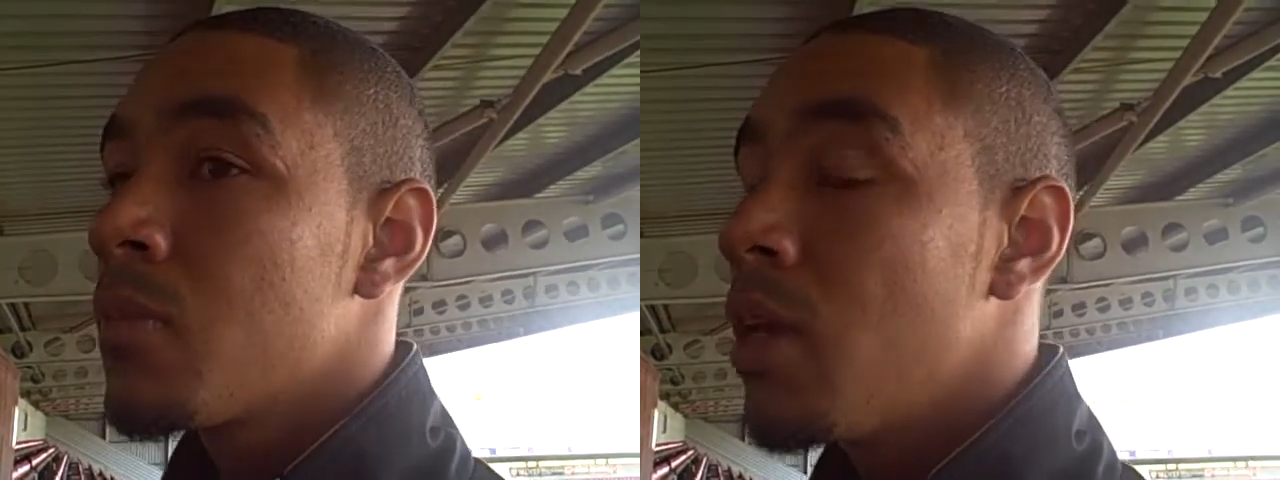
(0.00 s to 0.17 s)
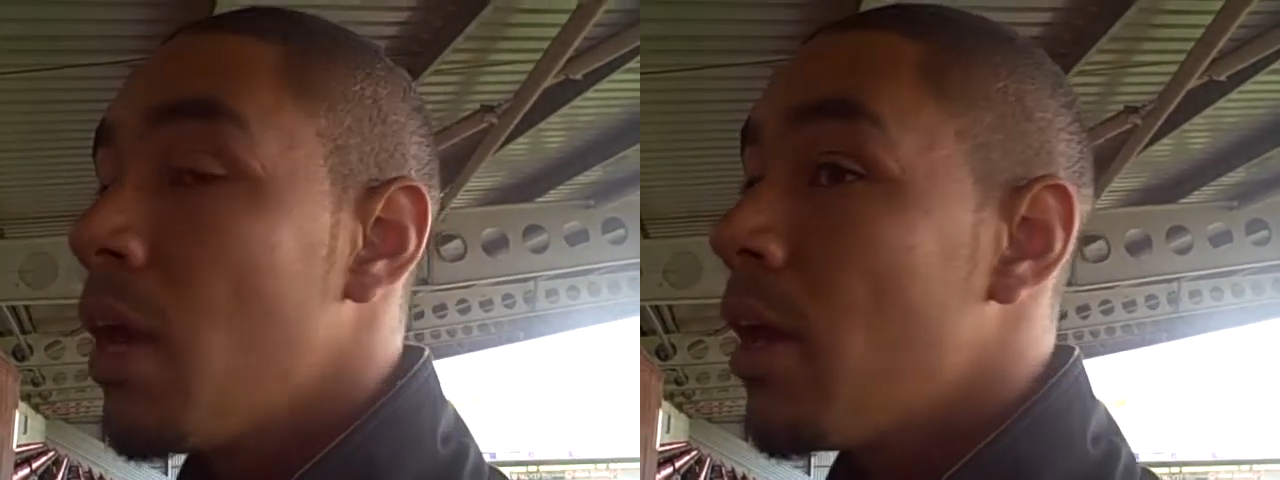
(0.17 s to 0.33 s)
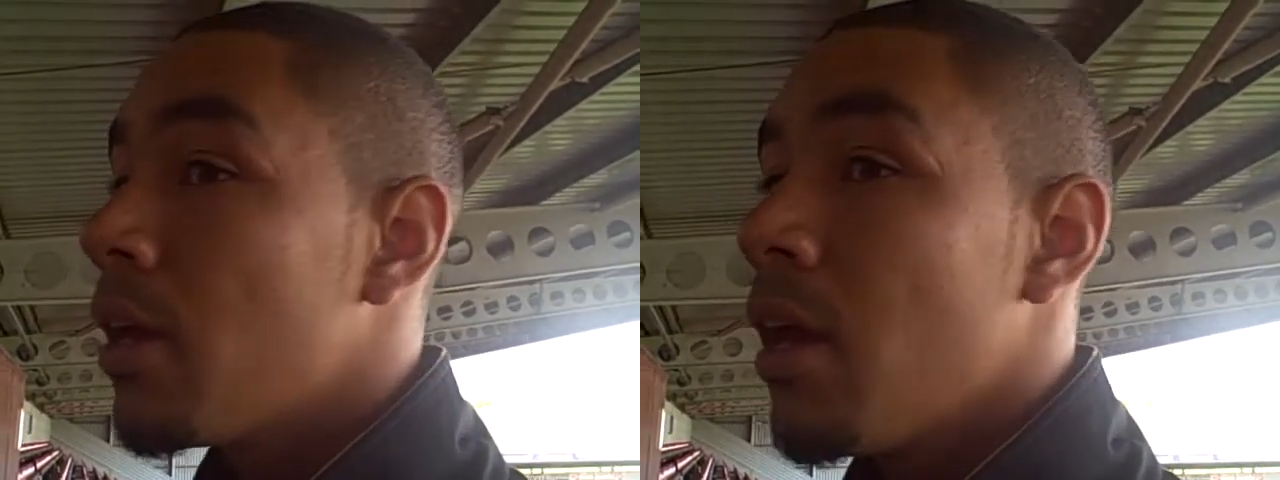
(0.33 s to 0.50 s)

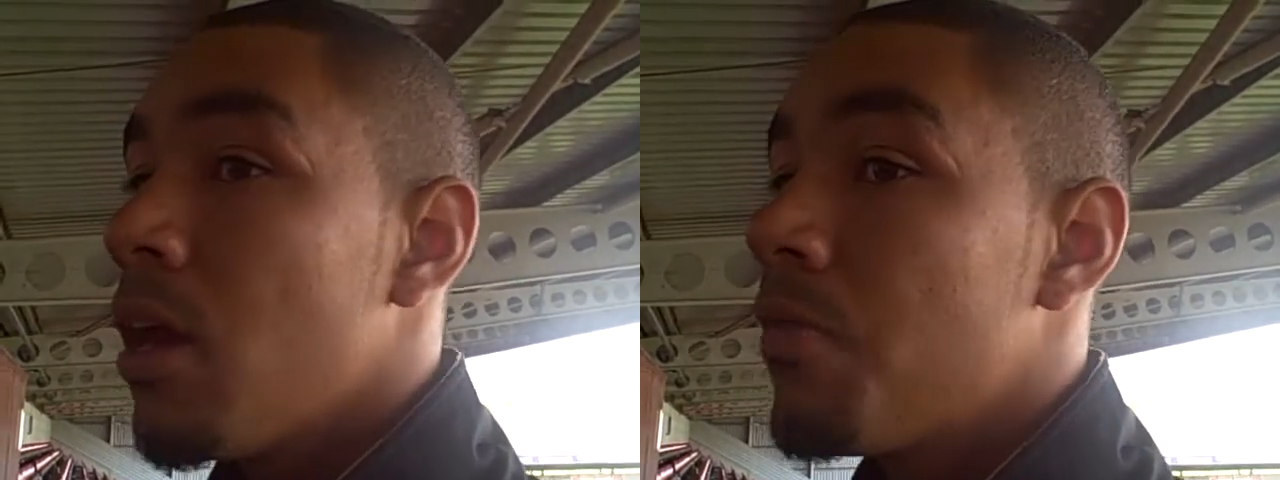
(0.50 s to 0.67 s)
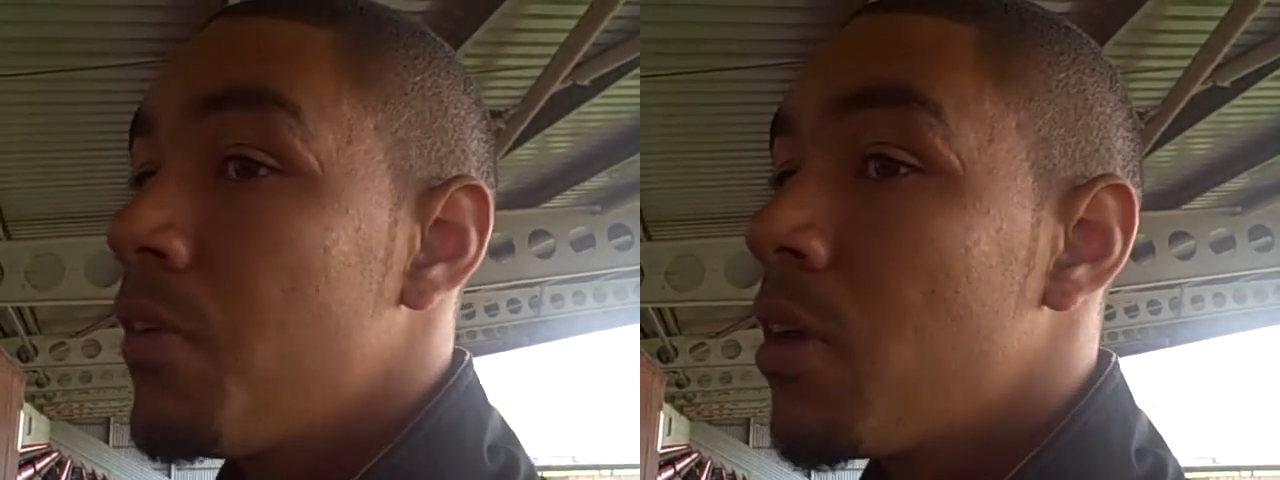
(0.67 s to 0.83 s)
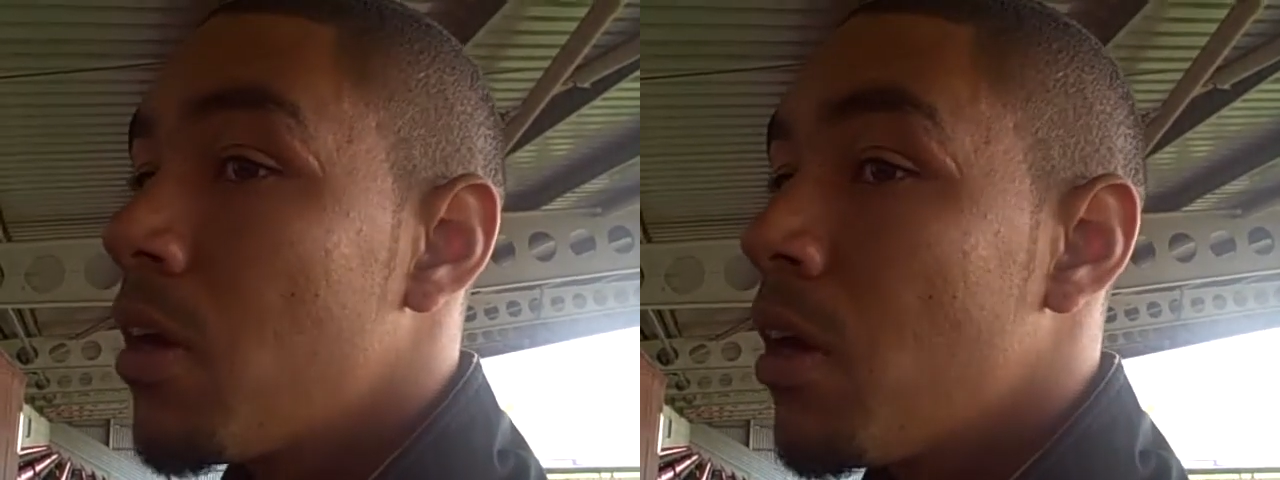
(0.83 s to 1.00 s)
Yeah. I
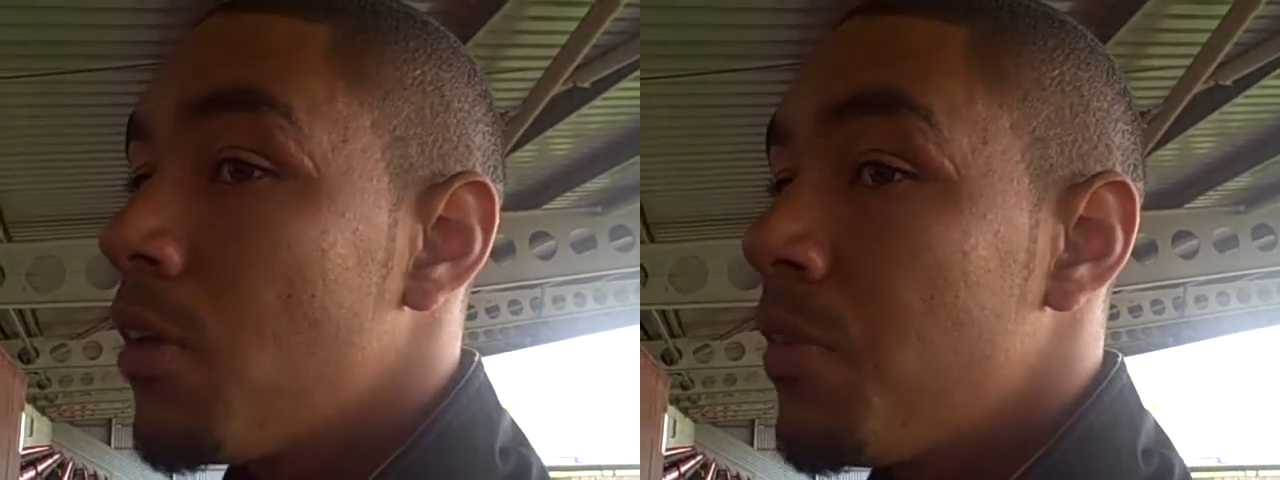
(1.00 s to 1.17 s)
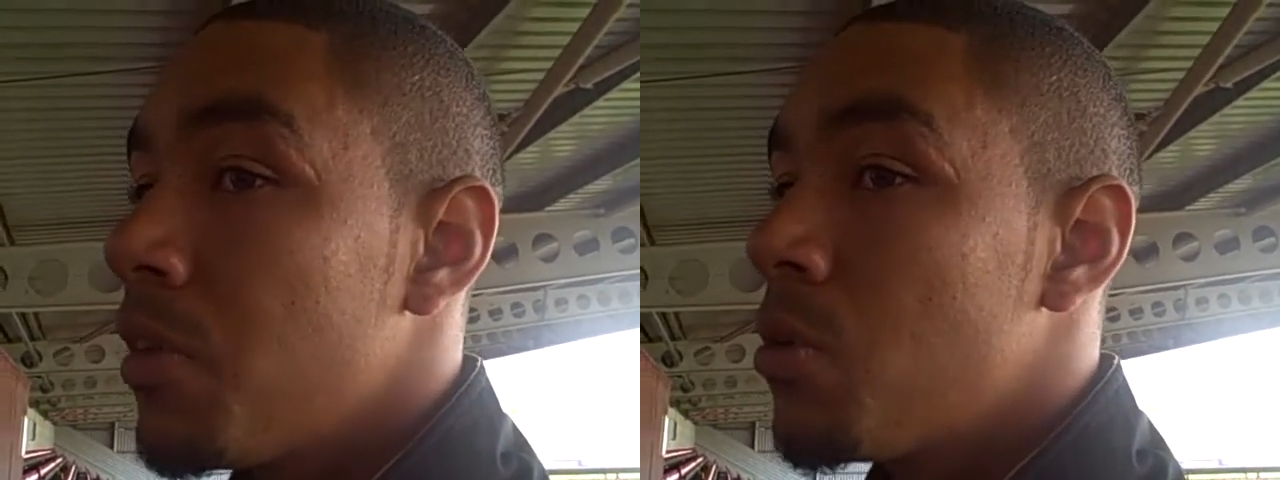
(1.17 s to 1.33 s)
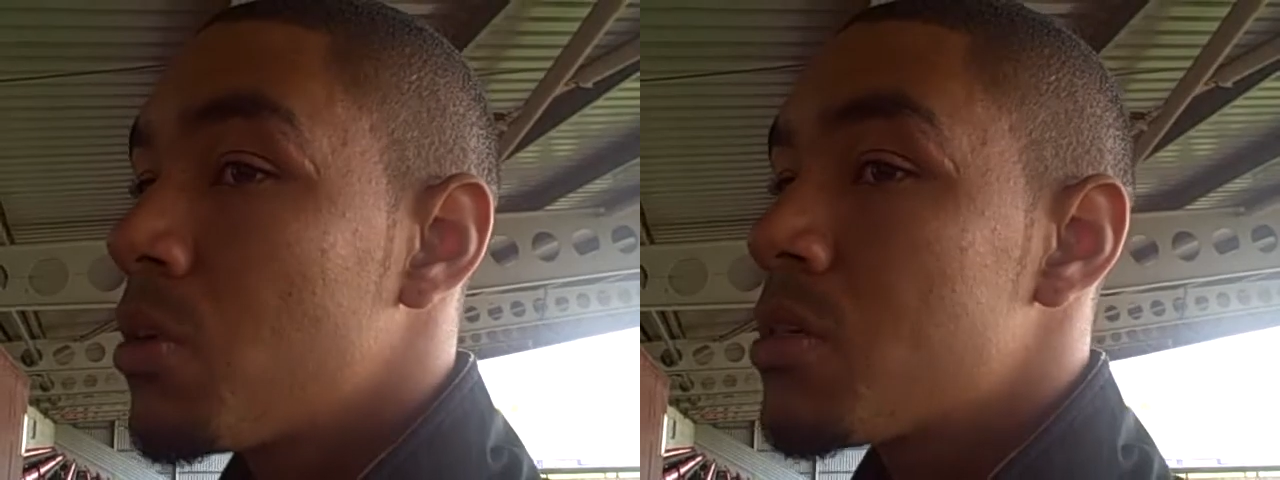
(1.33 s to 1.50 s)
think
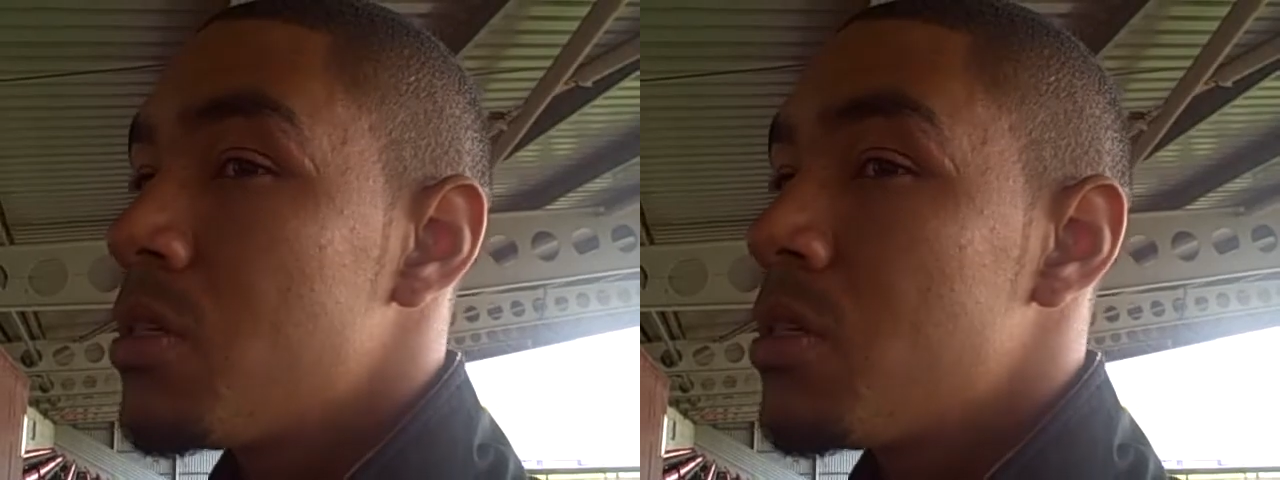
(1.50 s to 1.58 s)
you can